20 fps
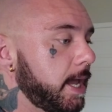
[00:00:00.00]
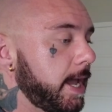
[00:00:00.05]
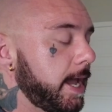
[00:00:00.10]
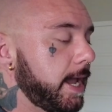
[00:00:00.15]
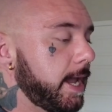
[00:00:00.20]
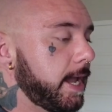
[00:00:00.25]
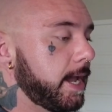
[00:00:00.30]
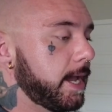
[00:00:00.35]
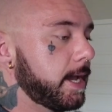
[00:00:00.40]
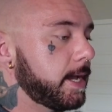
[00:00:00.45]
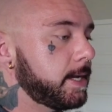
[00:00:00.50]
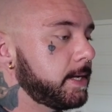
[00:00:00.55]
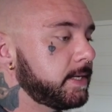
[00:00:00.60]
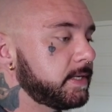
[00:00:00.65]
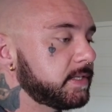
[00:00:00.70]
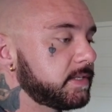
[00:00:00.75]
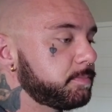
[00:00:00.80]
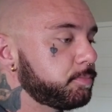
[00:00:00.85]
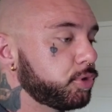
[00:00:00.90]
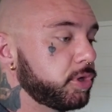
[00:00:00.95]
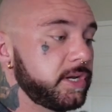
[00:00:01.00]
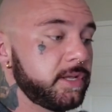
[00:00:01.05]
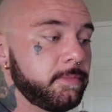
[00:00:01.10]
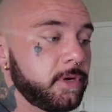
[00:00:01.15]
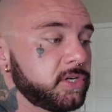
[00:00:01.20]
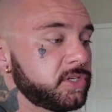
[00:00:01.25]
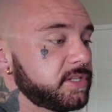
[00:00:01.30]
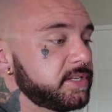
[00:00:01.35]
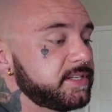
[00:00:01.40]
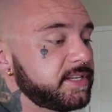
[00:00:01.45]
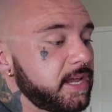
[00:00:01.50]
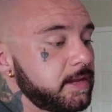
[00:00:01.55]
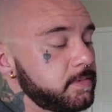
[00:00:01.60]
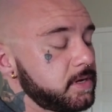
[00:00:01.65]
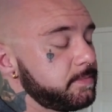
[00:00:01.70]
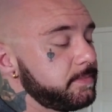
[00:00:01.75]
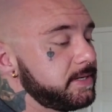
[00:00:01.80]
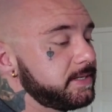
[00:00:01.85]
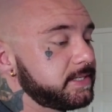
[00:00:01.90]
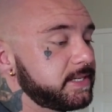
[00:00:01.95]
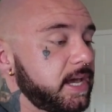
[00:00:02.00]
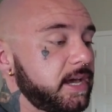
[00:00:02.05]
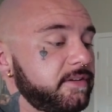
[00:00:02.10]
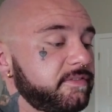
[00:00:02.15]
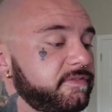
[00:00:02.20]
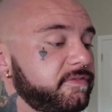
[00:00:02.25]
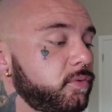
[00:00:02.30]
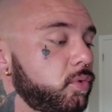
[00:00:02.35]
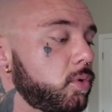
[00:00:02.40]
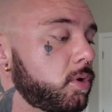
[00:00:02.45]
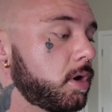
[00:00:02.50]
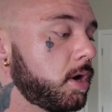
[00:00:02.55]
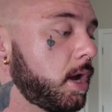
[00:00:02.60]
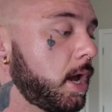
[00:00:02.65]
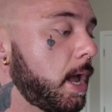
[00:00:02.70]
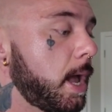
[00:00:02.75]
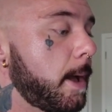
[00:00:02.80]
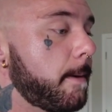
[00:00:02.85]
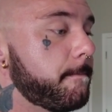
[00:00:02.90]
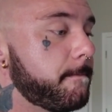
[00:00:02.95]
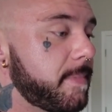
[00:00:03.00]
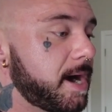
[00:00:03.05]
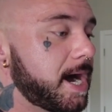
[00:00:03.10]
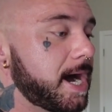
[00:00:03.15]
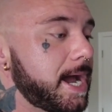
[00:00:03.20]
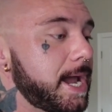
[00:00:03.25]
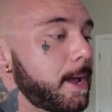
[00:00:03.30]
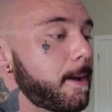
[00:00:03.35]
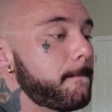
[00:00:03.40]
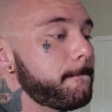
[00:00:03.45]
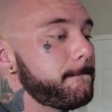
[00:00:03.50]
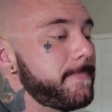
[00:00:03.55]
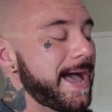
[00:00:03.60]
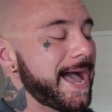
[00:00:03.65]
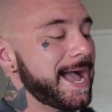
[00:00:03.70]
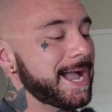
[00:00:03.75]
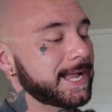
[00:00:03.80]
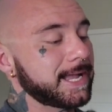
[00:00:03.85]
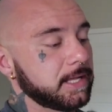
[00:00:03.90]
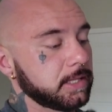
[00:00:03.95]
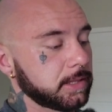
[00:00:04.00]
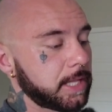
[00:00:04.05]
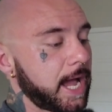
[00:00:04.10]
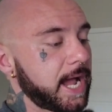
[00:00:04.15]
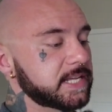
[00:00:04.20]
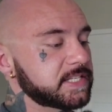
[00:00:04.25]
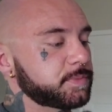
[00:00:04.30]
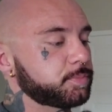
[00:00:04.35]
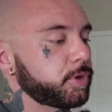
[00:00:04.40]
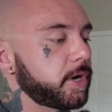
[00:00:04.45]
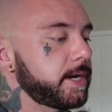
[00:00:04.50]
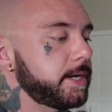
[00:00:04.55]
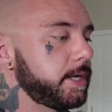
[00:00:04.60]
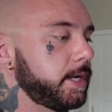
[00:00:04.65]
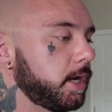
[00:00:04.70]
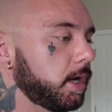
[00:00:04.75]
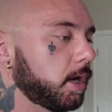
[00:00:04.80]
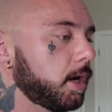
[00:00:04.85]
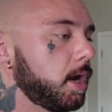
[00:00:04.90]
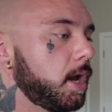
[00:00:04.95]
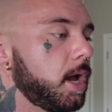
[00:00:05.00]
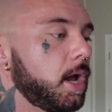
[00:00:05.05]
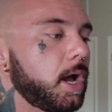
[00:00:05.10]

And pretty much the same can be said for my back lat spread here.